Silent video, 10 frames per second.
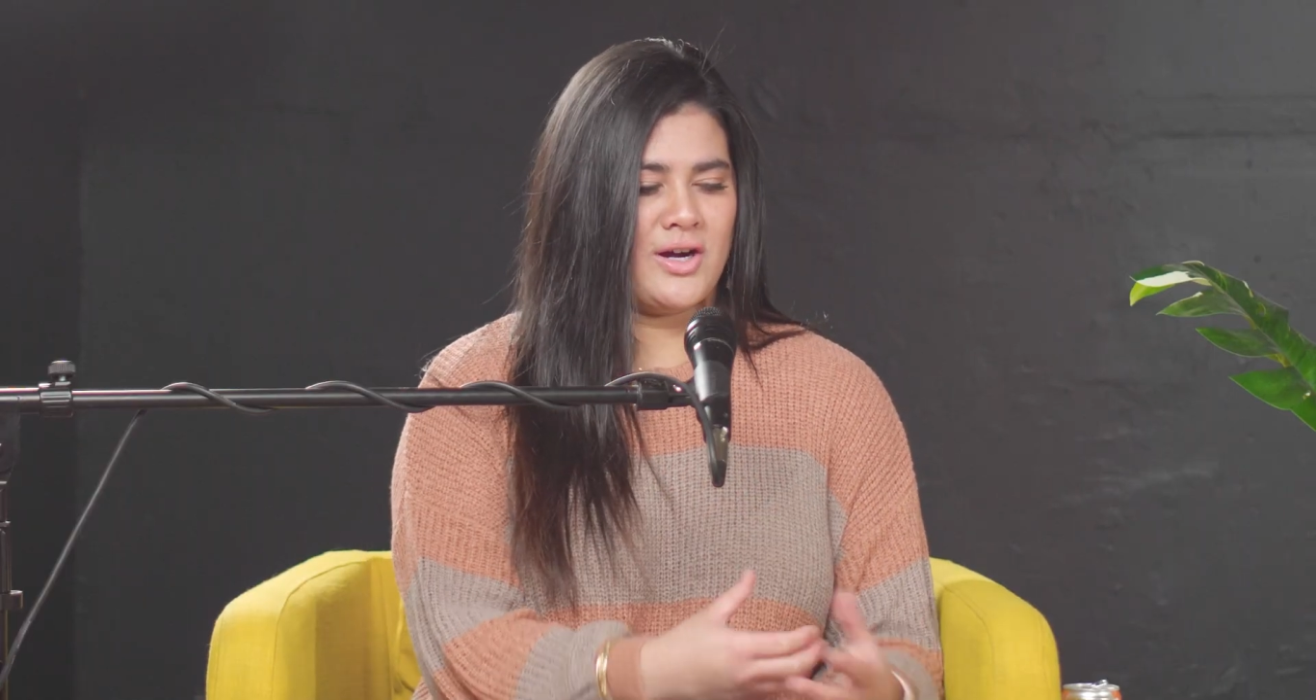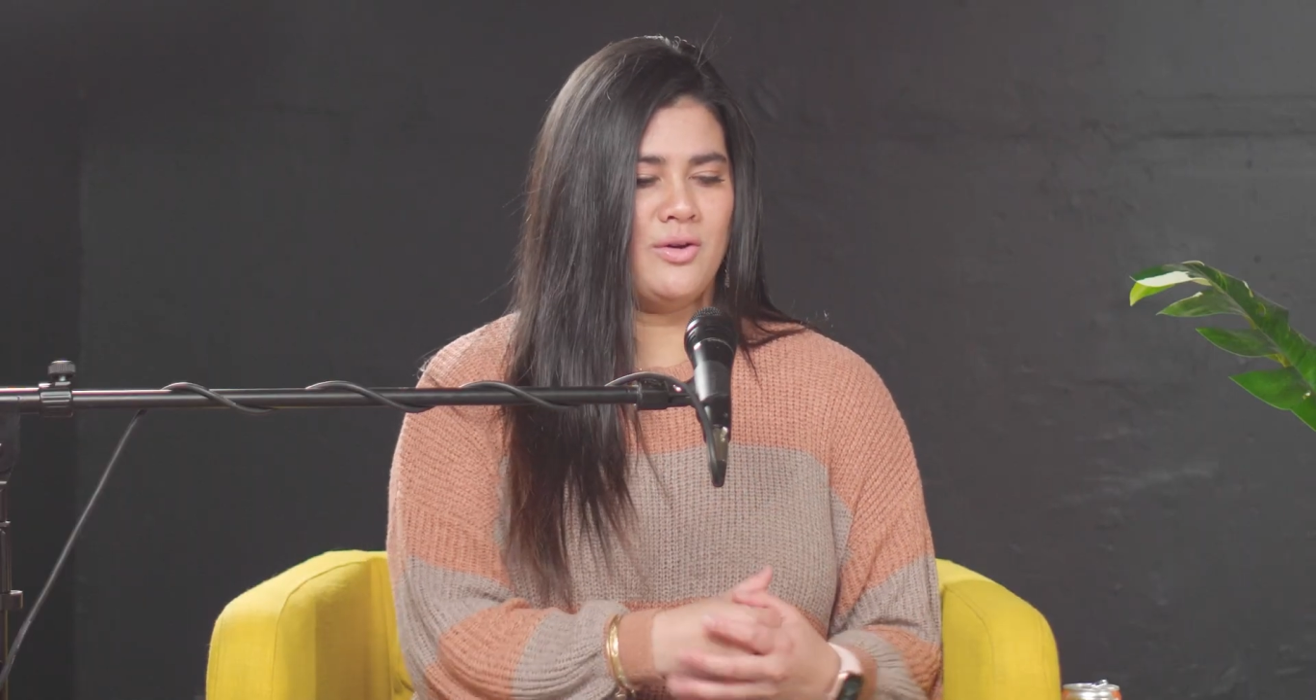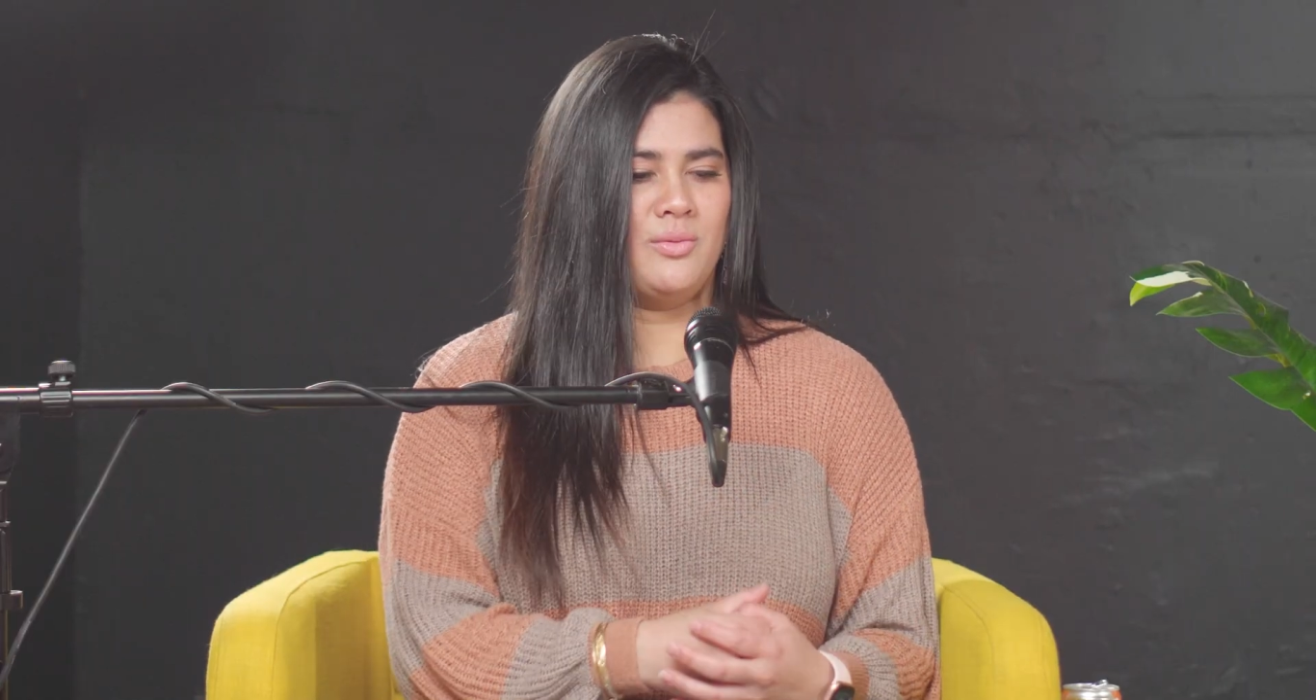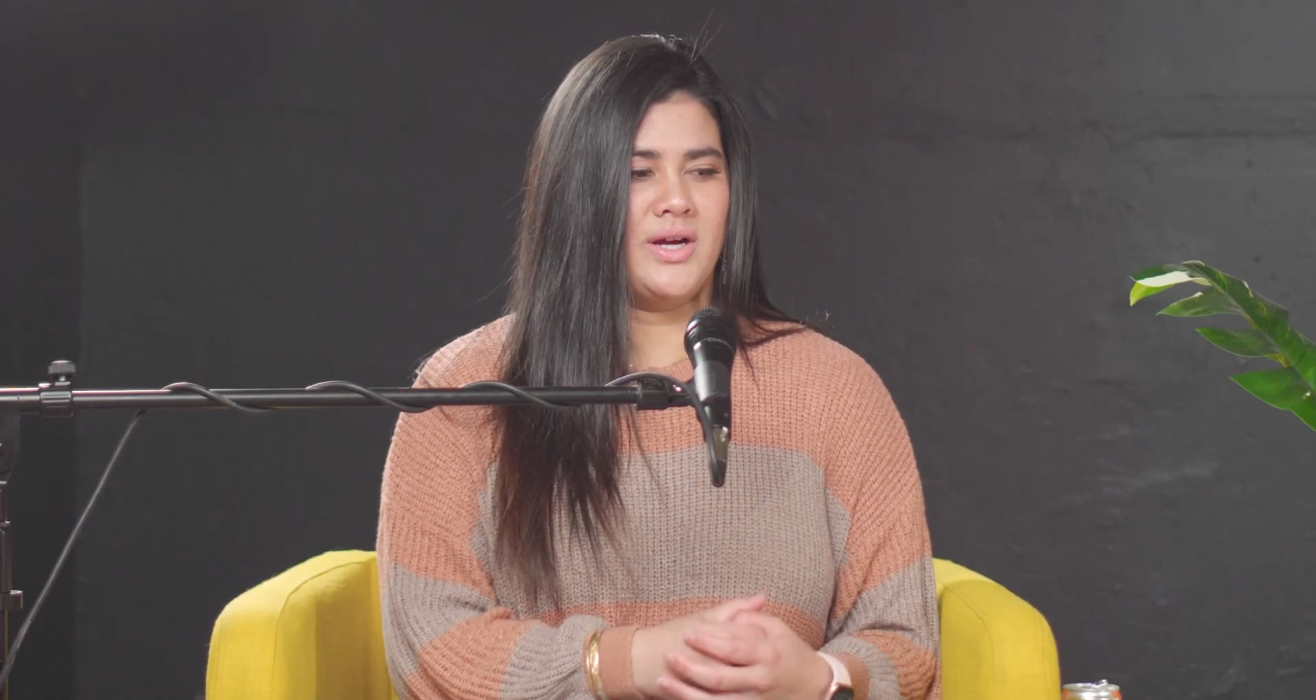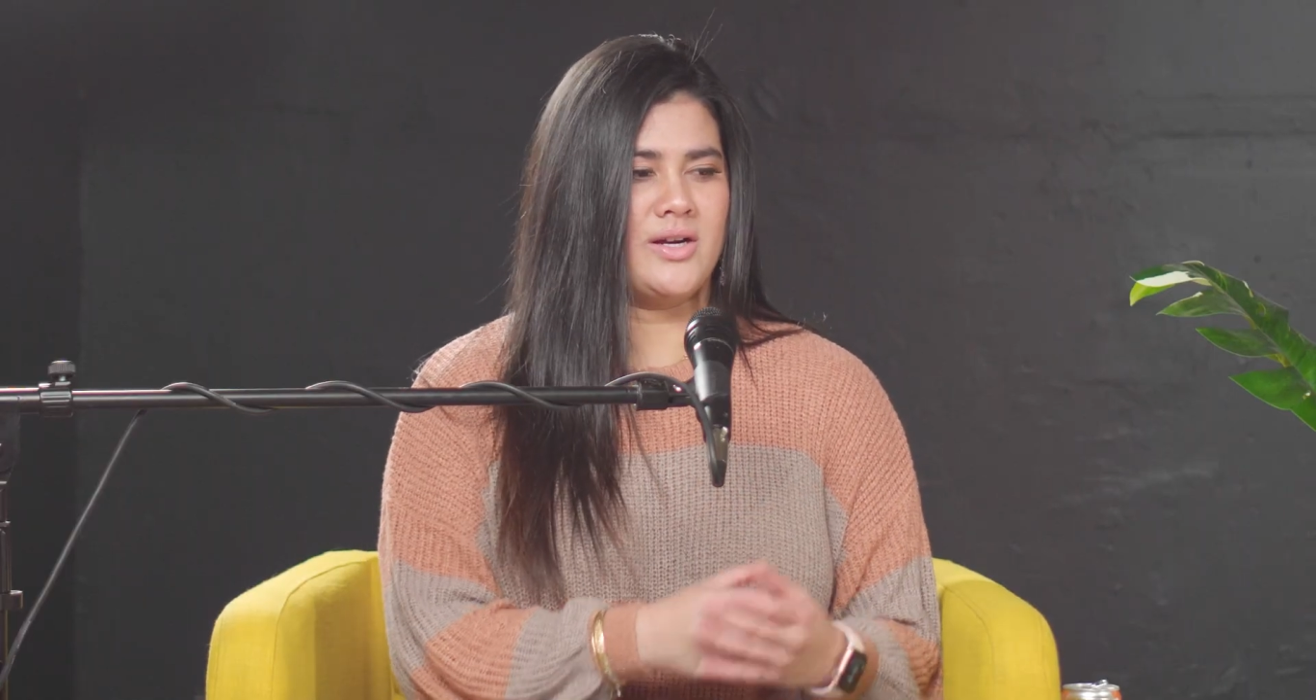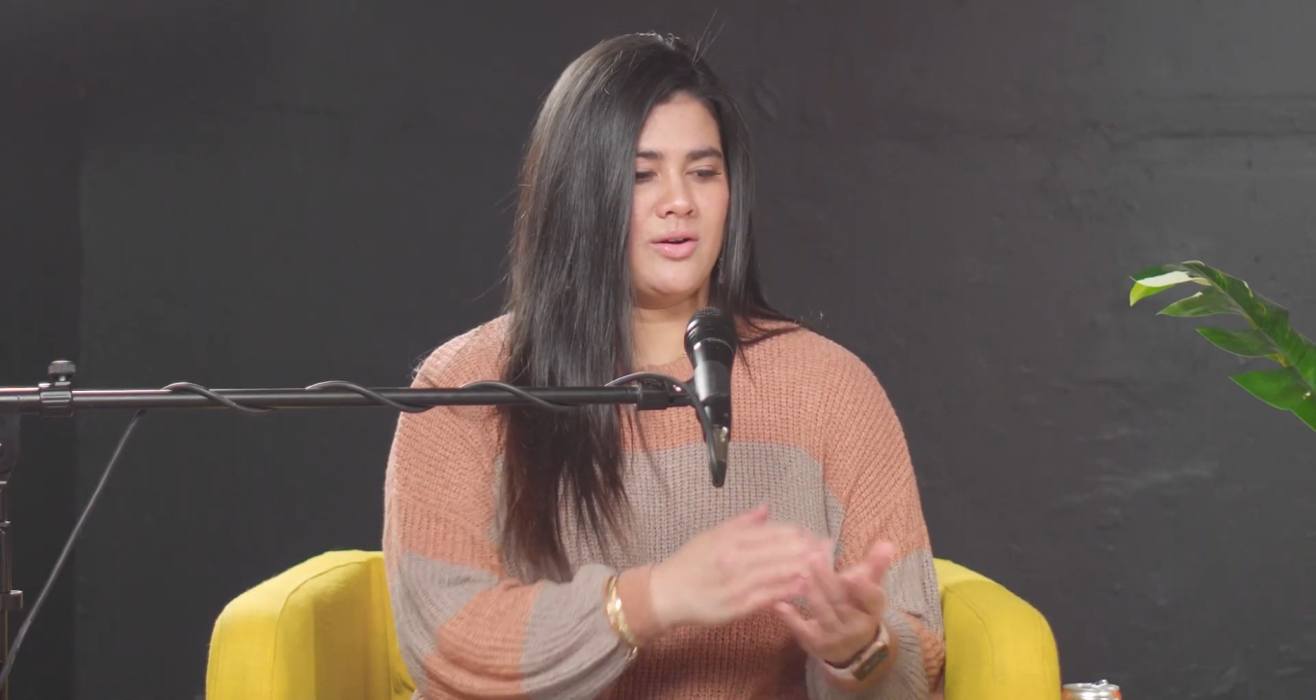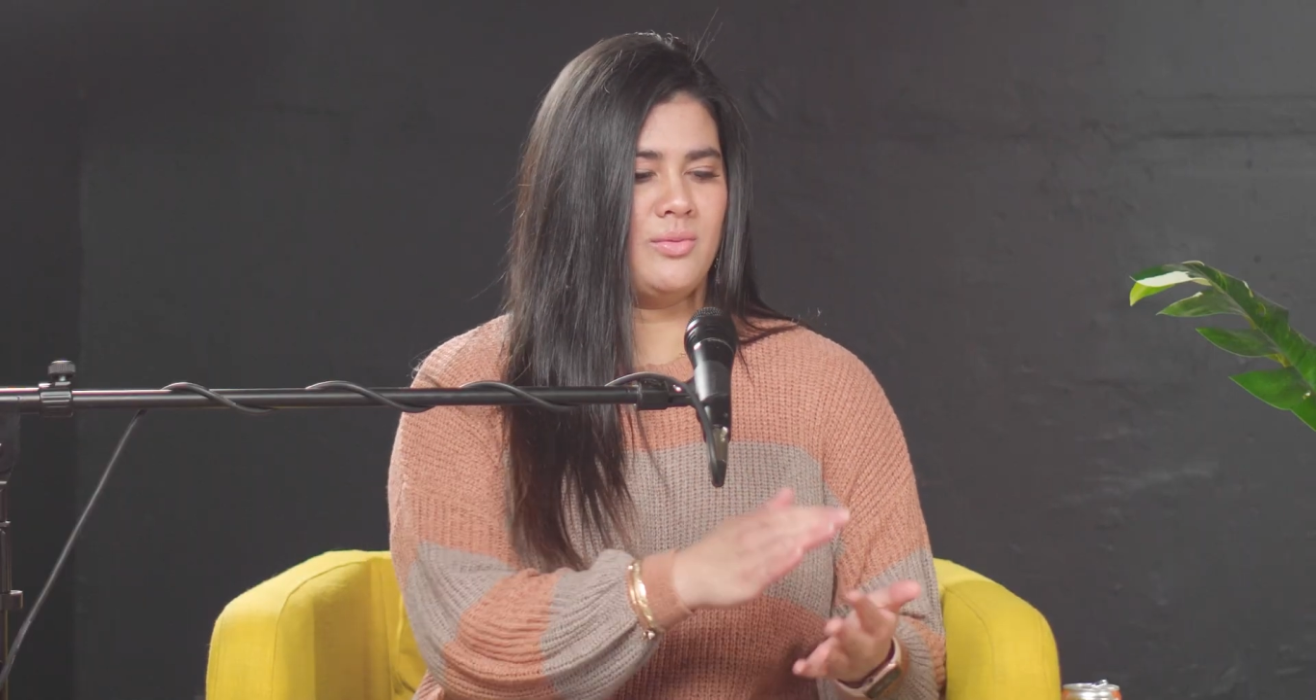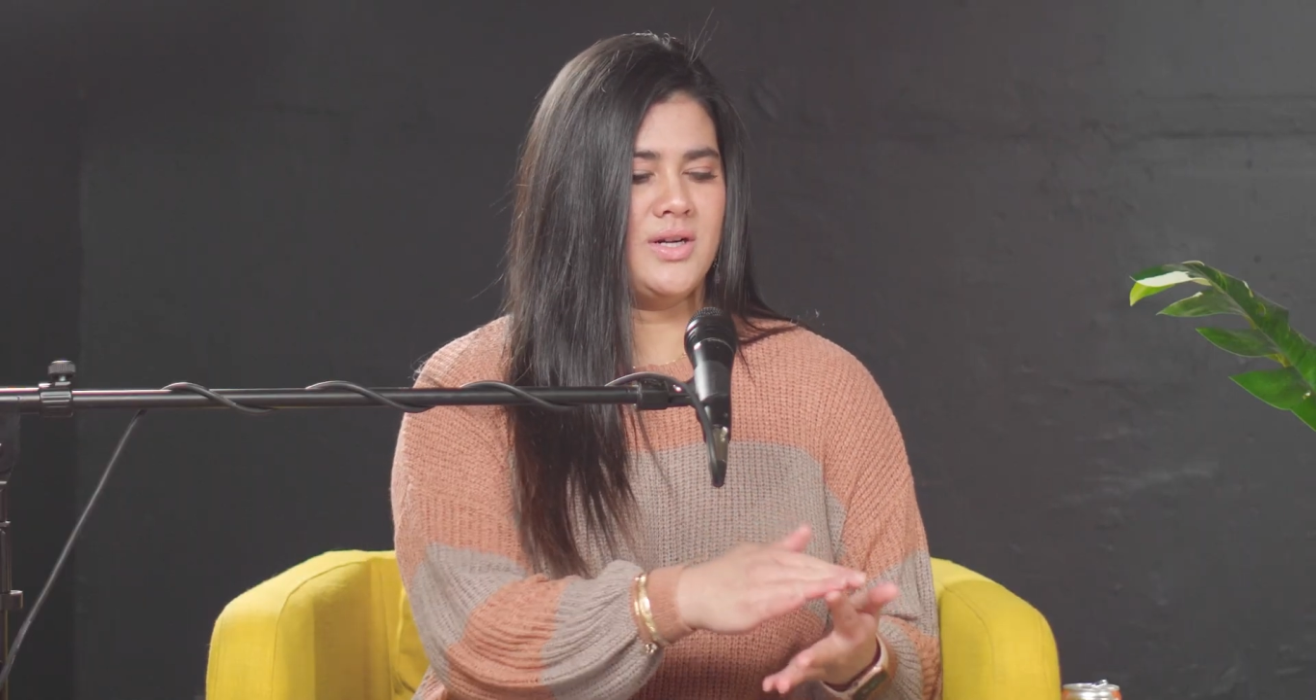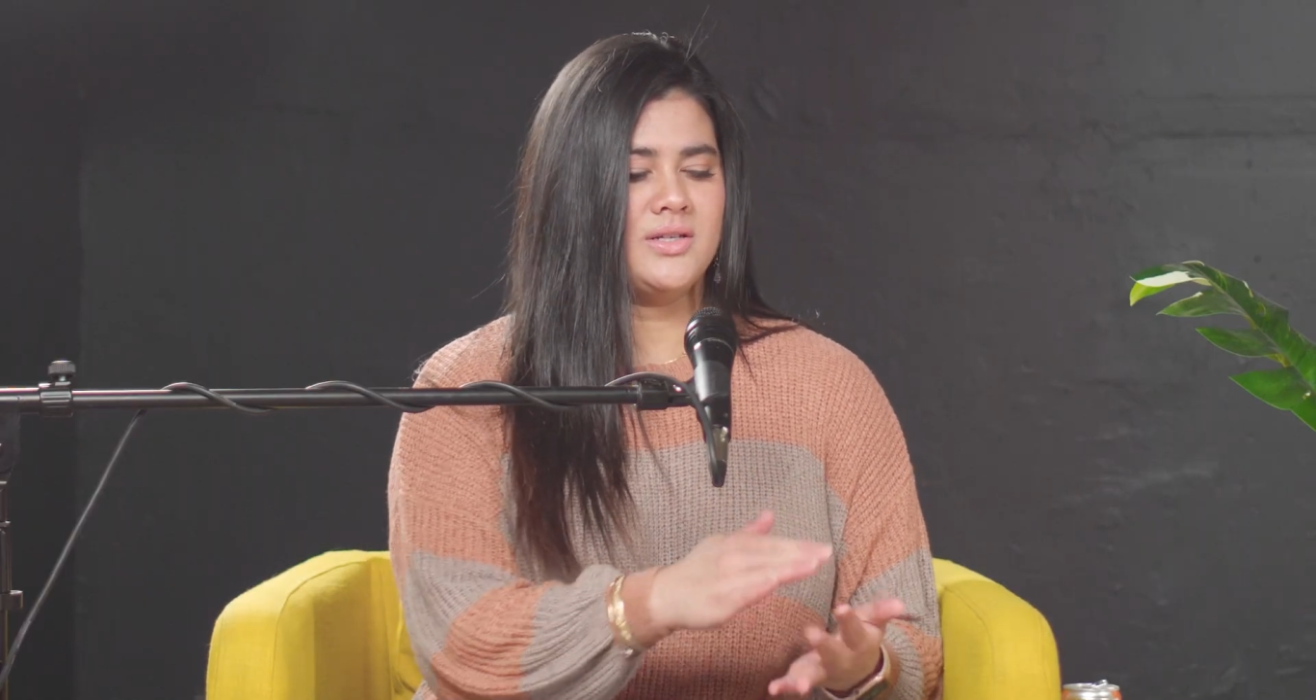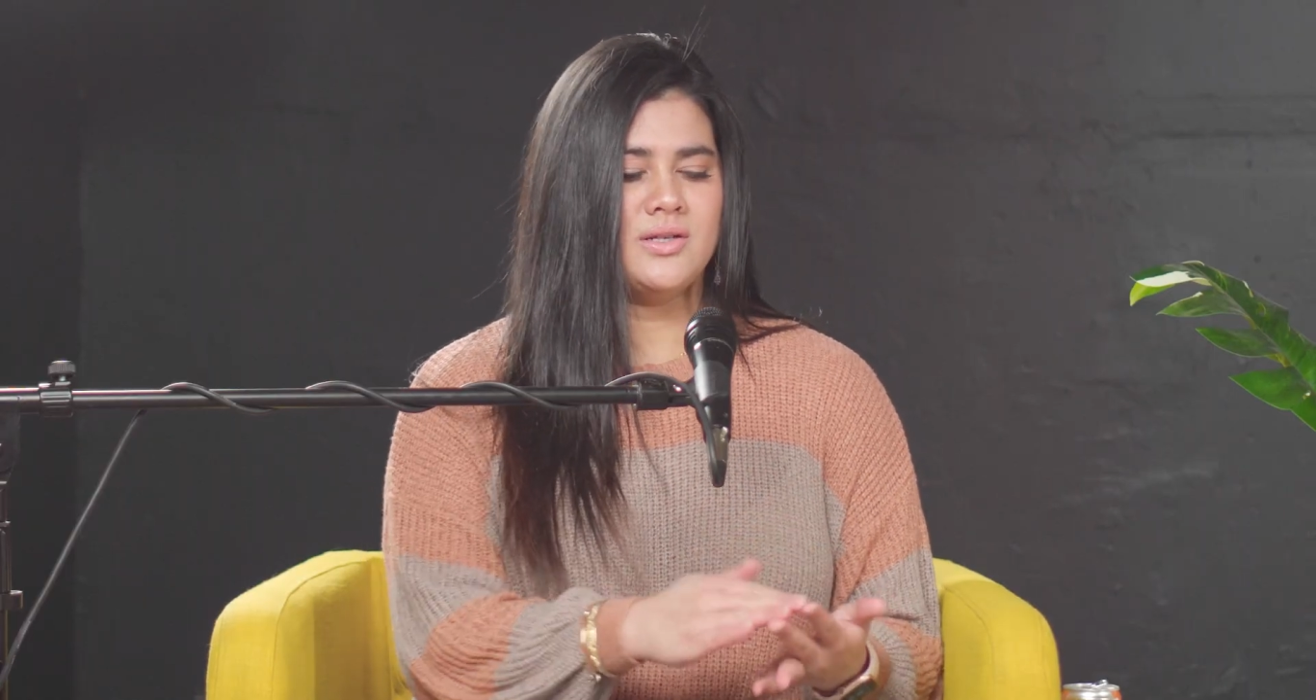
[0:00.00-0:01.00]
out what your 1,